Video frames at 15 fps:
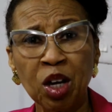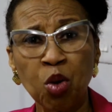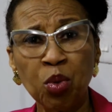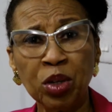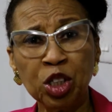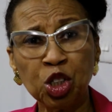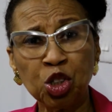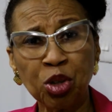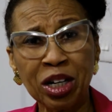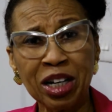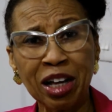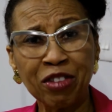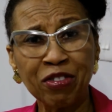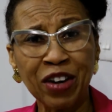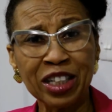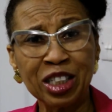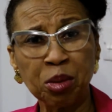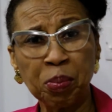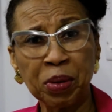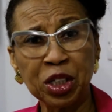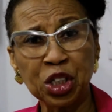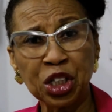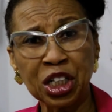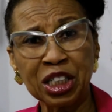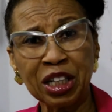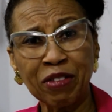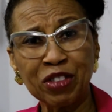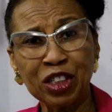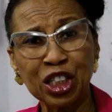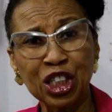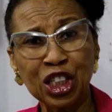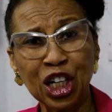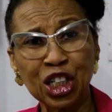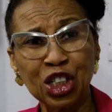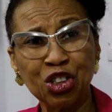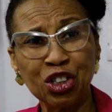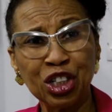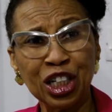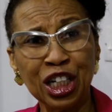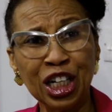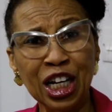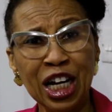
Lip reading: We usually advise the patients after surgery